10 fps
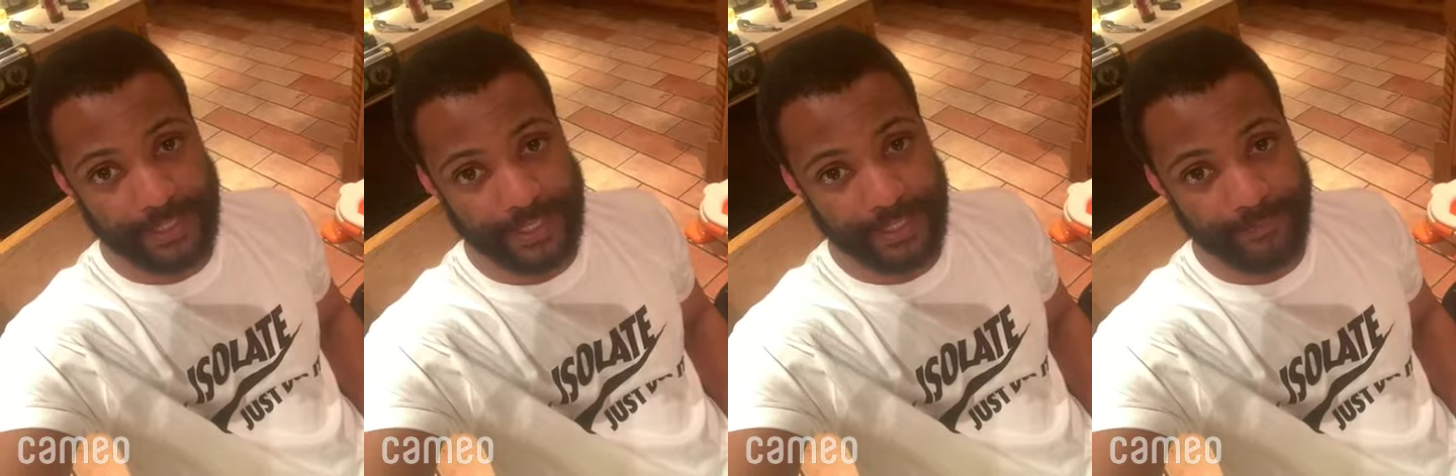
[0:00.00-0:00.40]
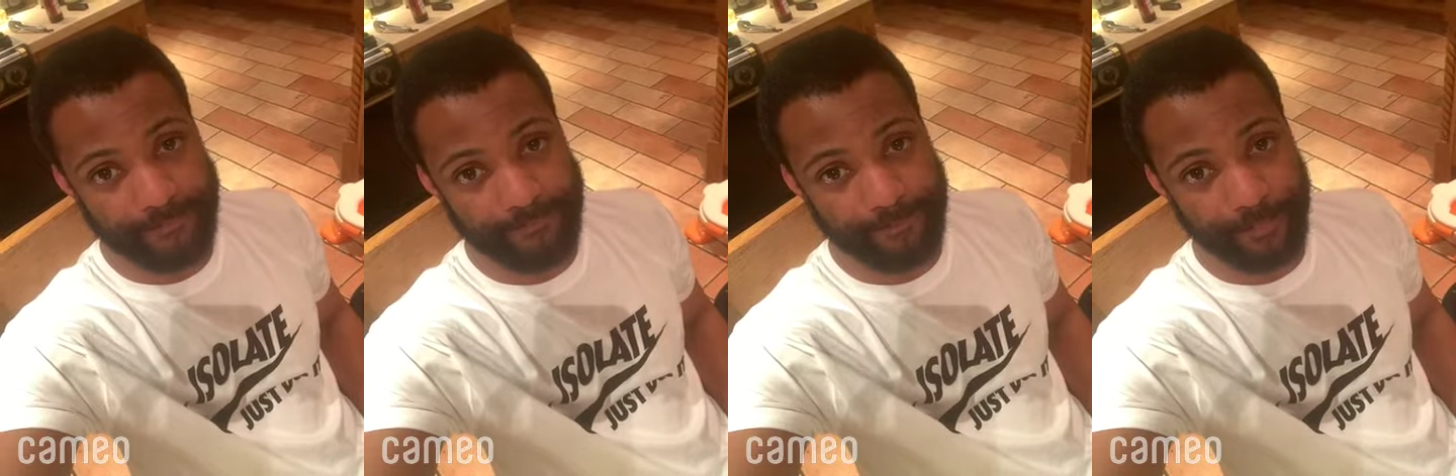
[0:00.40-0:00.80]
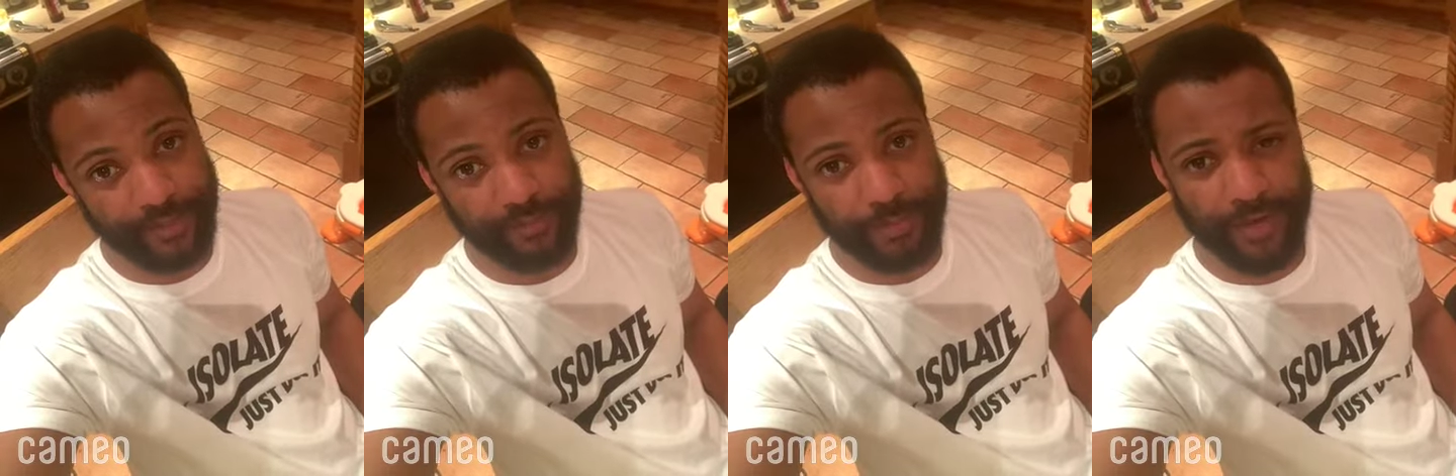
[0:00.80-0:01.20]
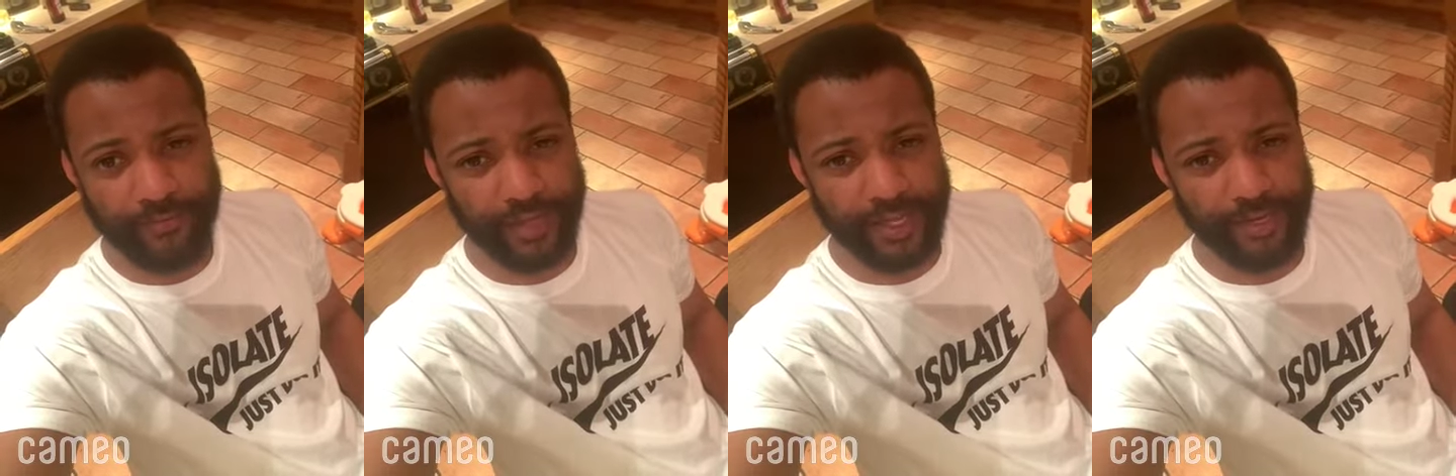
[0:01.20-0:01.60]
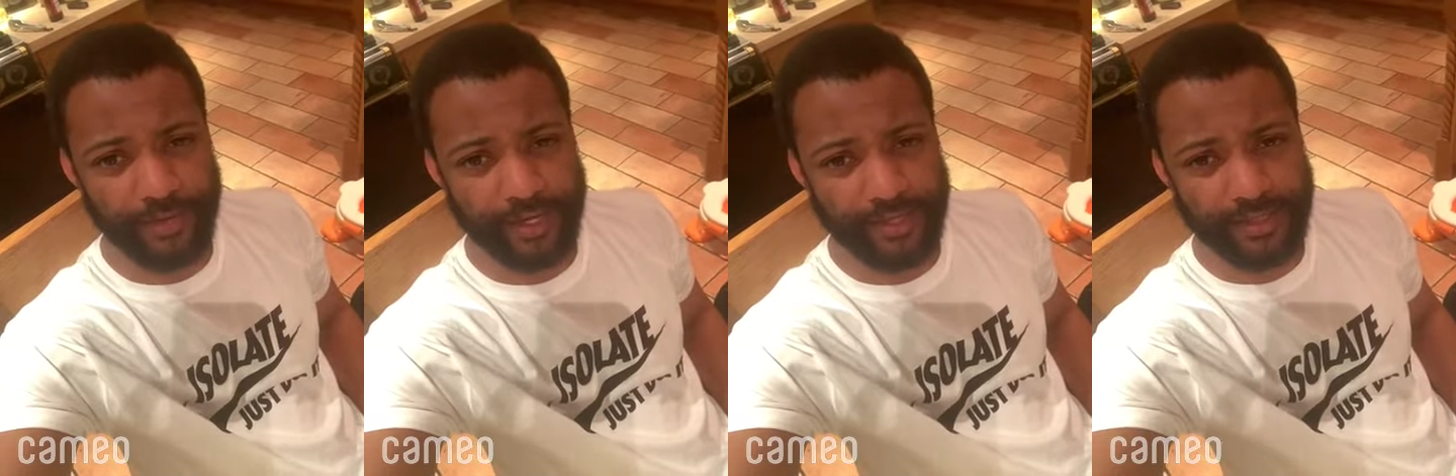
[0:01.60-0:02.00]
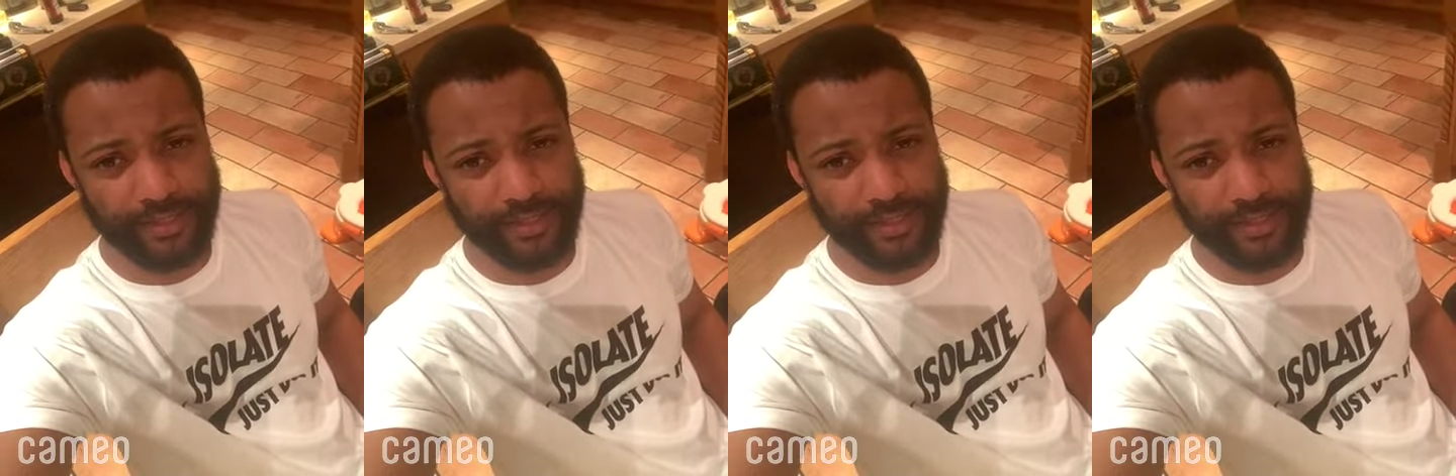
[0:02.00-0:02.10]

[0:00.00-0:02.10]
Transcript: Um, when's your birthday anyway?